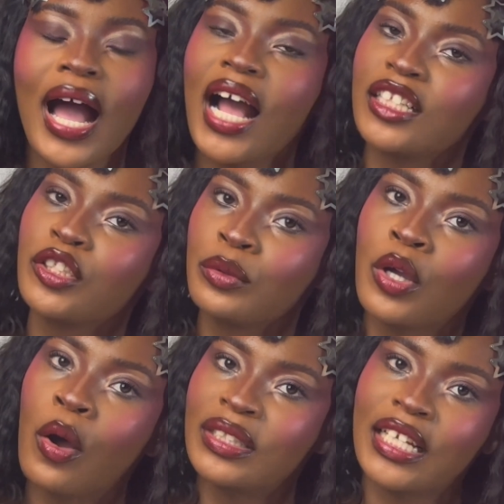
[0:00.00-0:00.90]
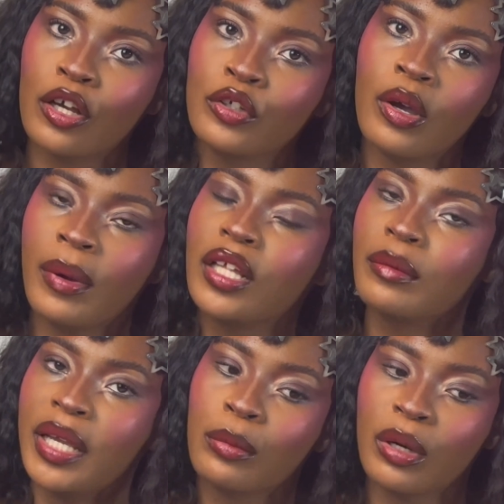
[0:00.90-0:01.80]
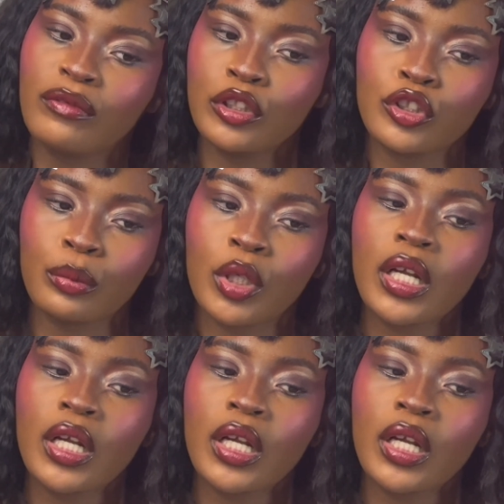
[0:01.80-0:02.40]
had to go and tell you about the Makeup Revolution one.